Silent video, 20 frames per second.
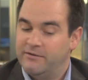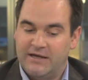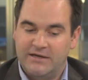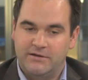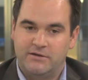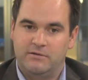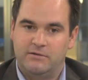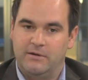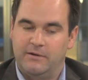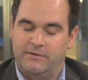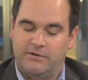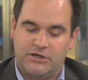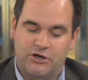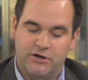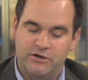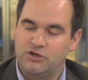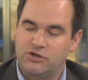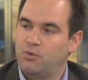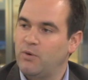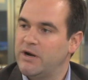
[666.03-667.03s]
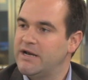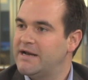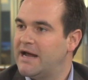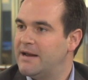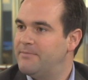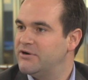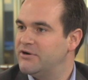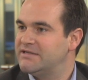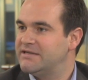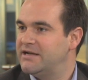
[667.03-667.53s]
They uh, turn
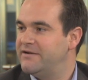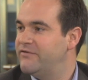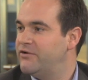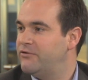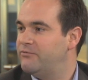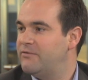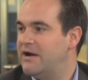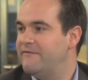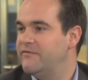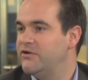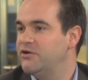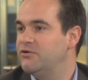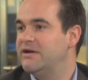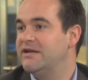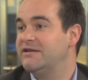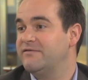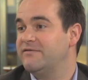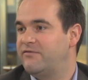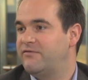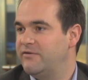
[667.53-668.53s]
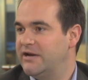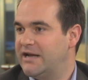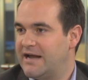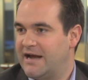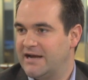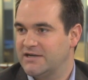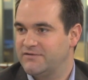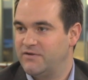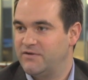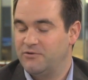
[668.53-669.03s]
29% of their revenue into free
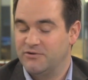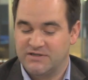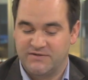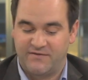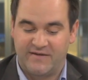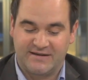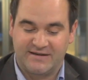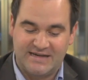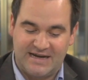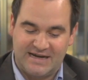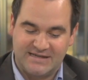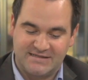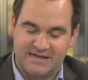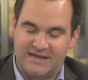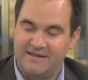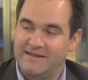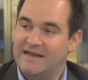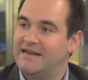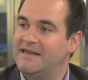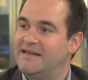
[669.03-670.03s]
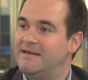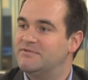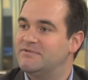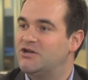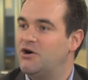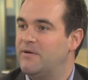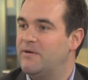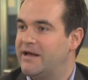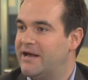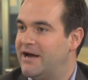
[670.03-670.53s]
cash flow, which is fantastic, and that
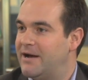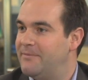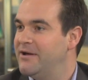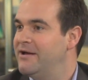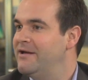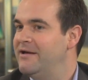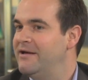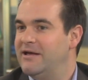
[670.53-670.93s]
keeps going up.